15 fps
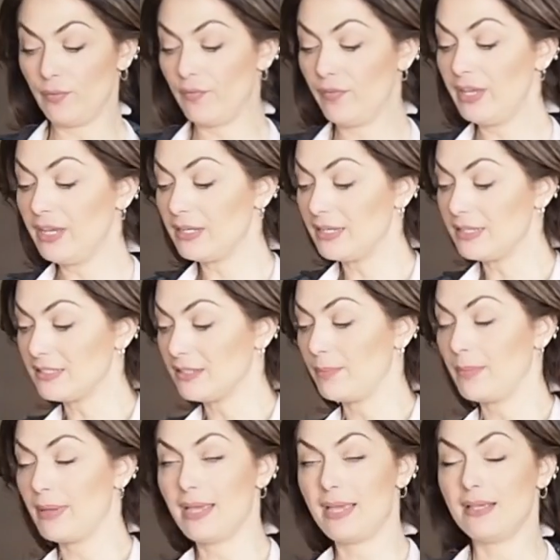
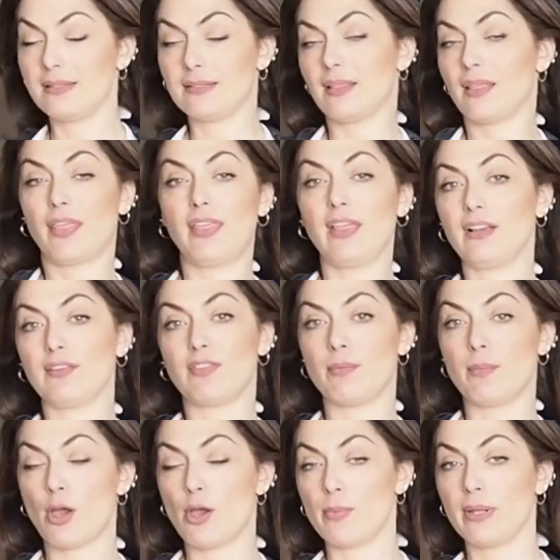Veganism is the thing of the
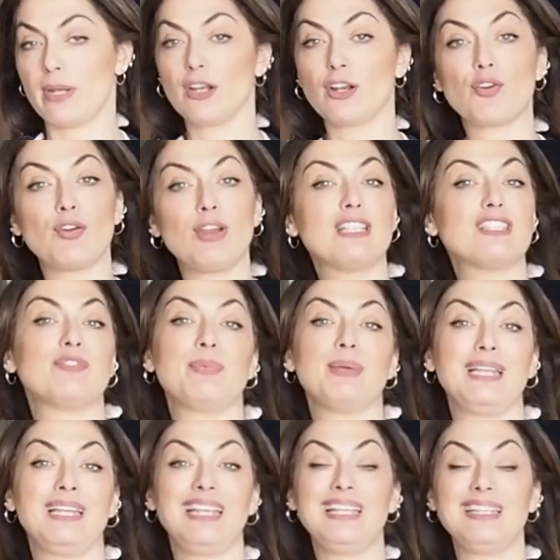moment, and Greeks have
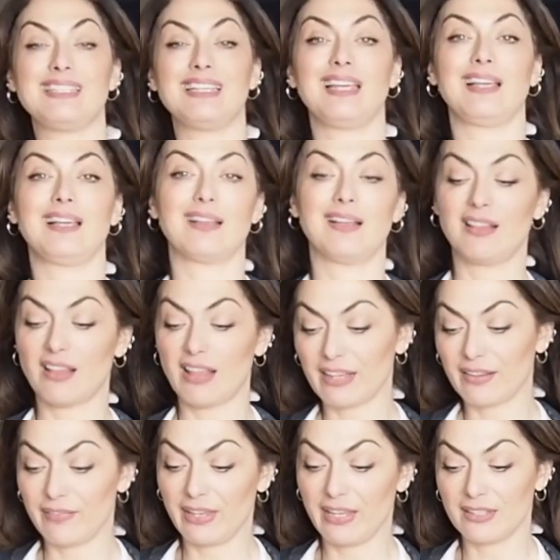been eating like
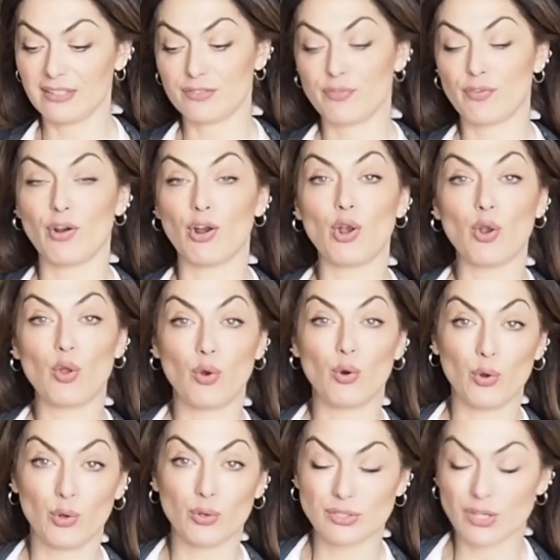vegans for a long,
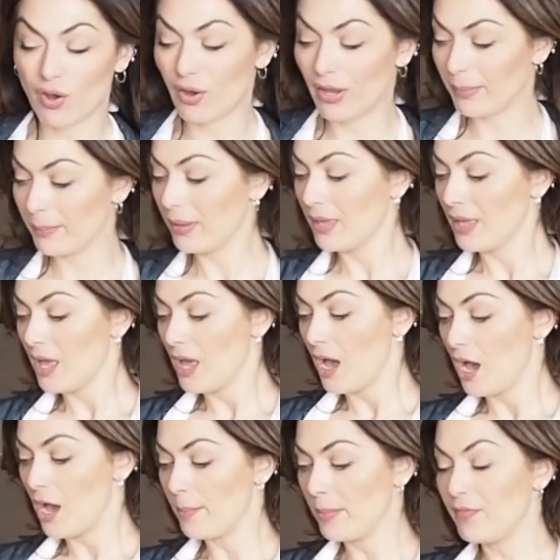long time.
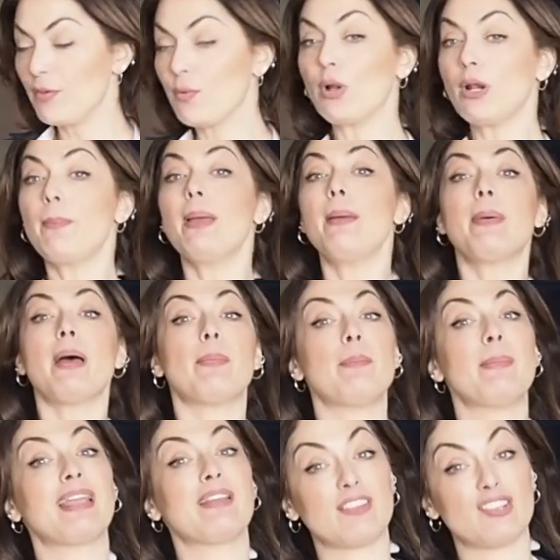If you want to pimp it up and
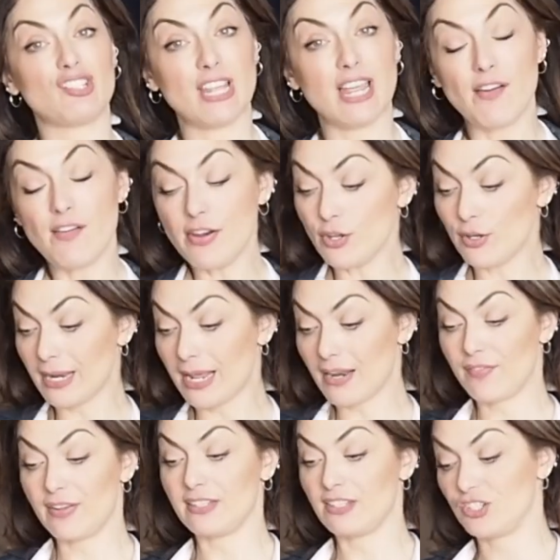make it vegetarian, you can add
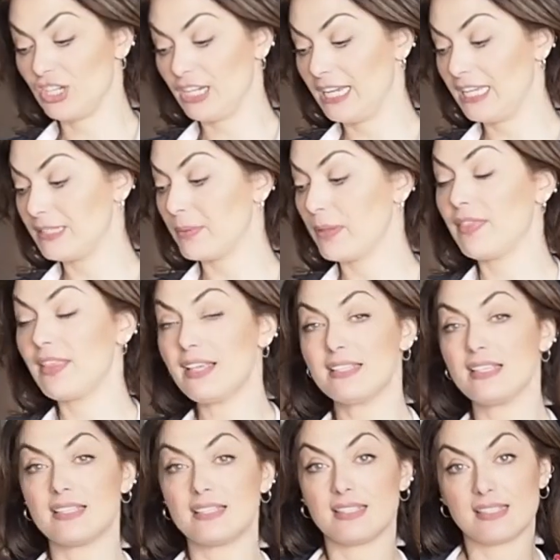feta cheese, but this
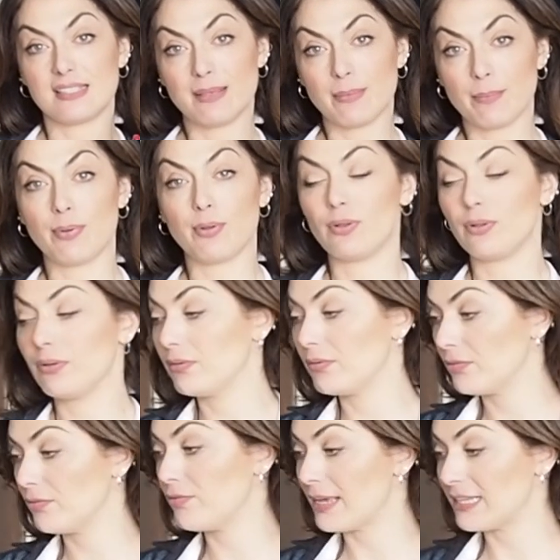is the simple
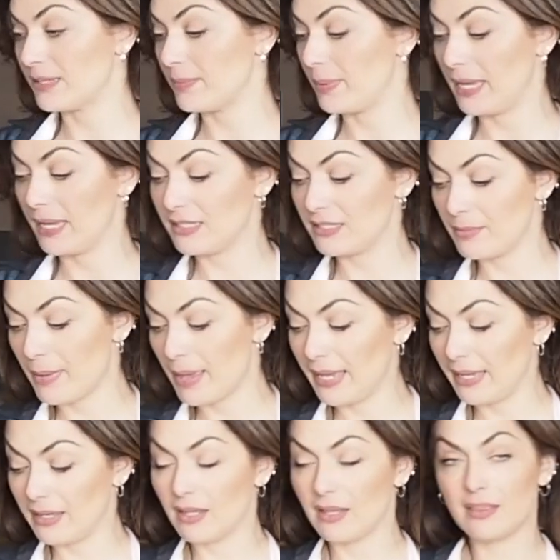recipe to
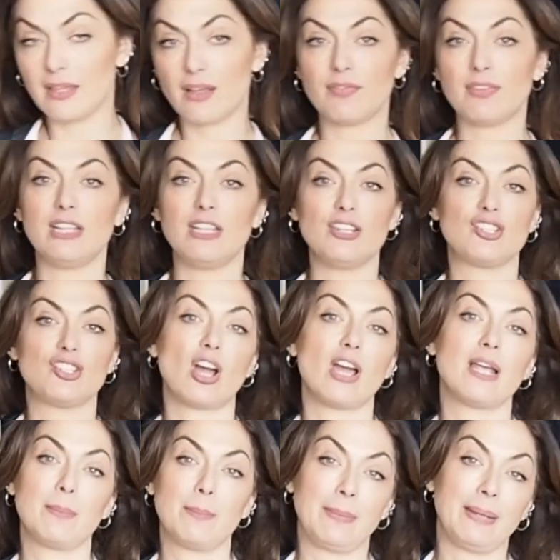make a lovely
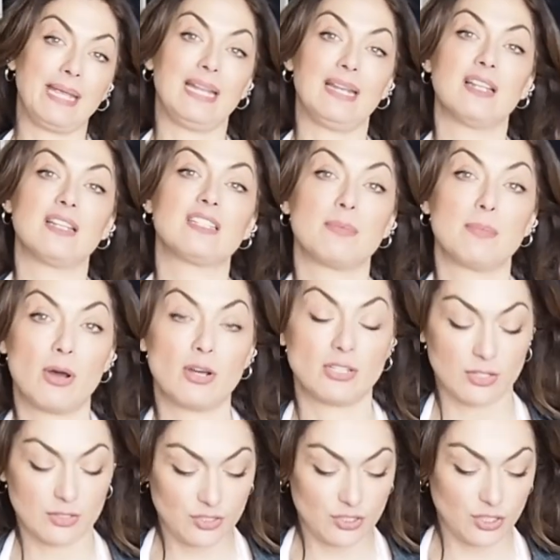giant bean tomato
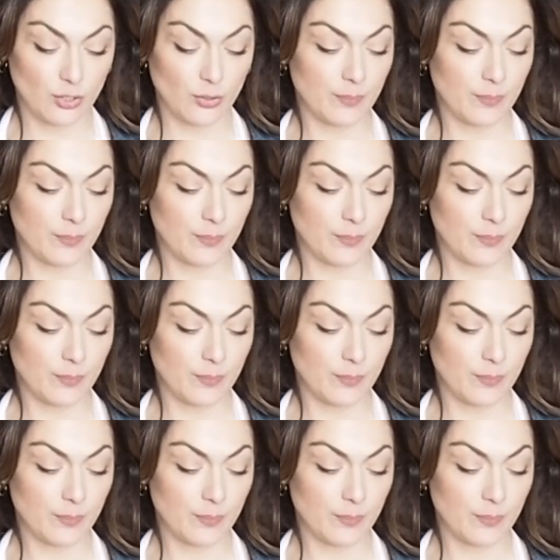stew.